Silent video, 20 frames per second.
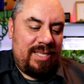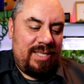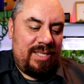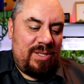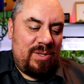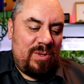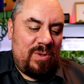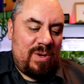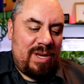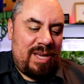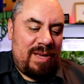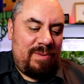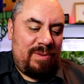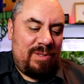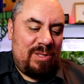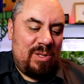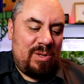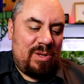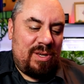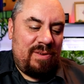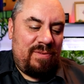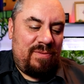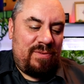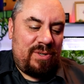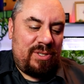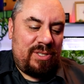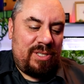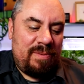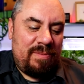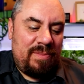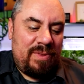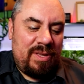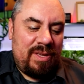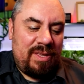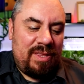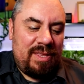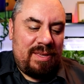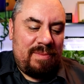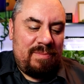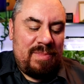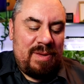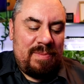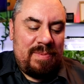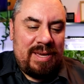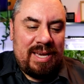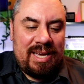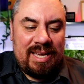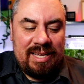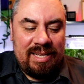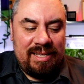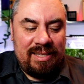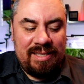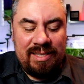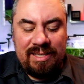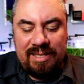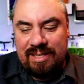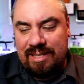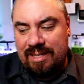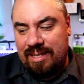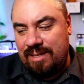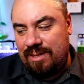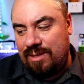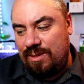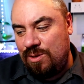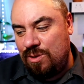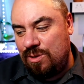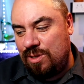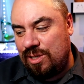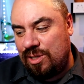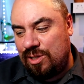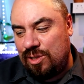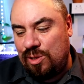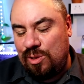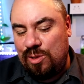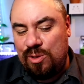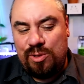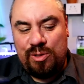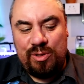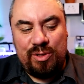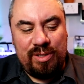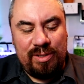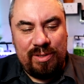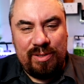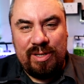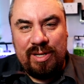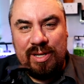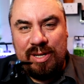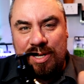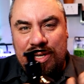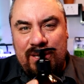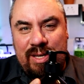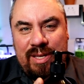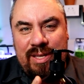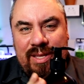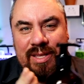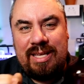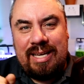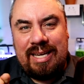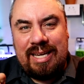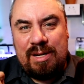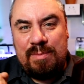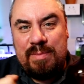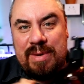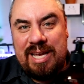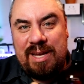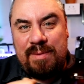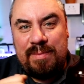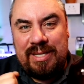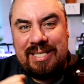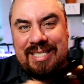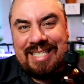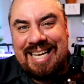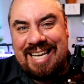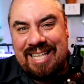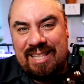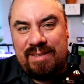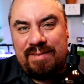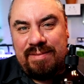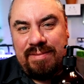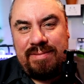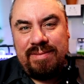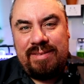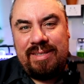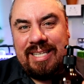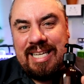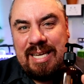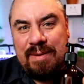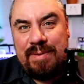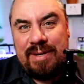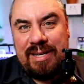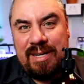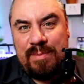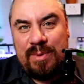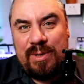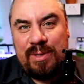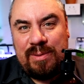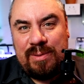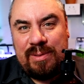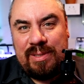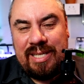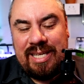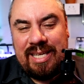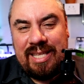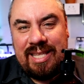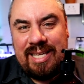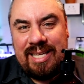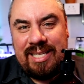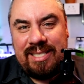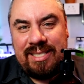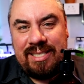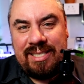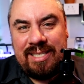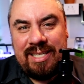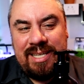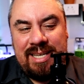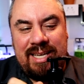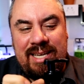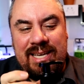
So I was looking for something that maybe I can use a solution that I can make myself and keep it in a bottle like this